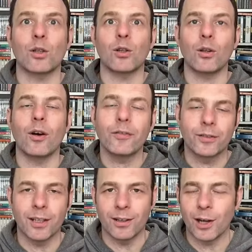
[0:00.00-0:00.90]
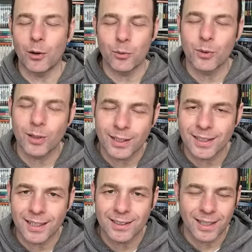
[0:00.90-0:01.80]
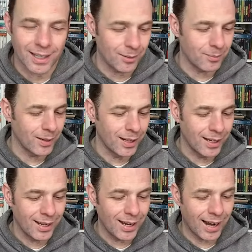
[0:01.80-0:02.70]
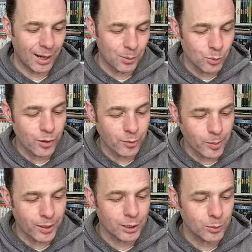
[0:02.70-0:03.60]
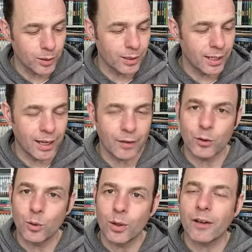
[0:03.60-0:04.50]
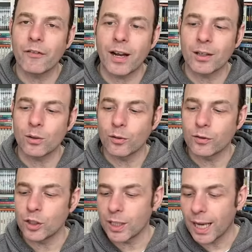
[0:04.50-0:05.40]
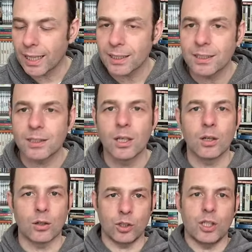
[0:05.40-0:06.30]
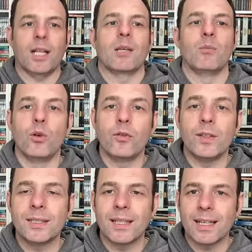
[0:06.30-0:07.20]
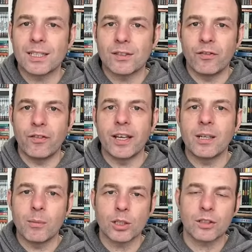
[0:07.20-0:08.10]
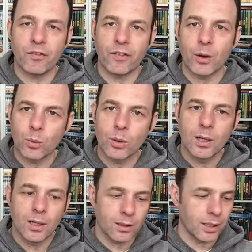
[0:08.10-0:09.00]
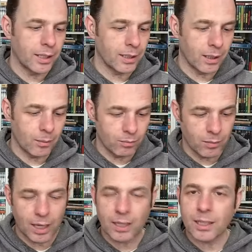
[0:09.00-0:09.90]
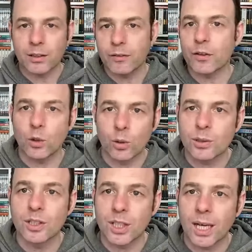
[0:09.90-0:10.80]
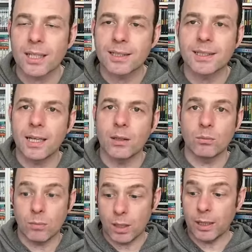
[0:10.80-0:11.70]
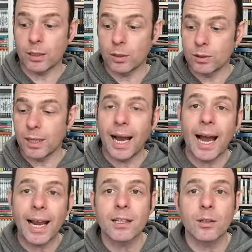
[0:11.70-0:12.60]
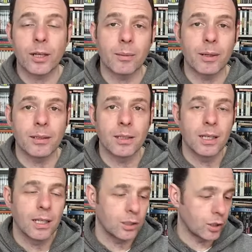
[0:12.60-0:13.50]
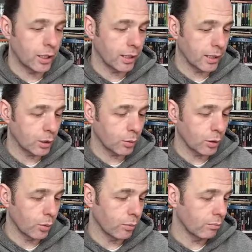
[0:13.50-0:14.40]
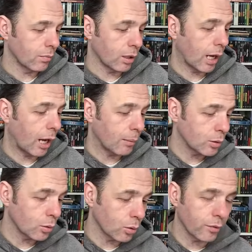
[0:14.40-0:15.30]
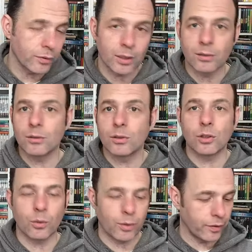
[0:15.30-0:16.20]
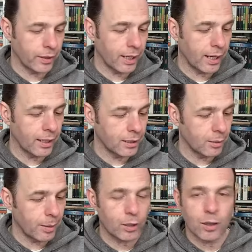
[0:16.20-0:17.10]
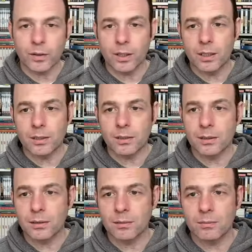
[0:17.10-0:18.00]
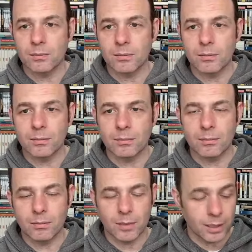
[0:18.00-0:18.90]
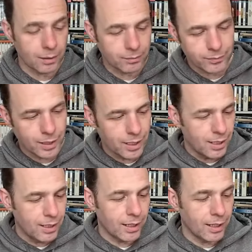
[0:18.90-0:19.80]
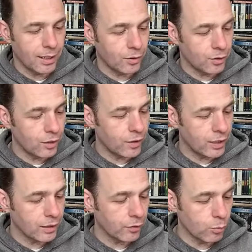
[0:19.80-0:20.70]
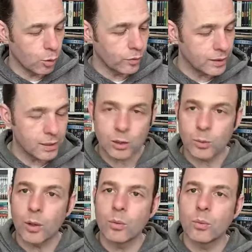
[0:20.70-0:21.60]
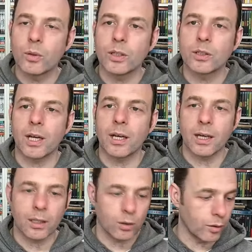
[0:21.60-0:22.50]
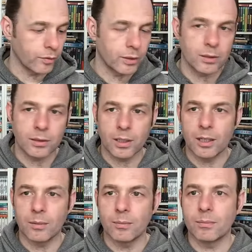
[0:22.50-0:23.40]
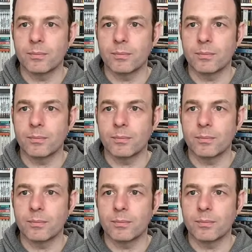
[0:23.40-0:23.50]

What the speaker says: loved it. I really did. I will rave about this one. If you are a fan of giallis or gialli movies, this very much felt like a kind of forgotten gialli set. I could highly recommend checking this one out. Absolutely loved it. Terrific. And the back cover is like that. Three very different movies as well, which I loved. I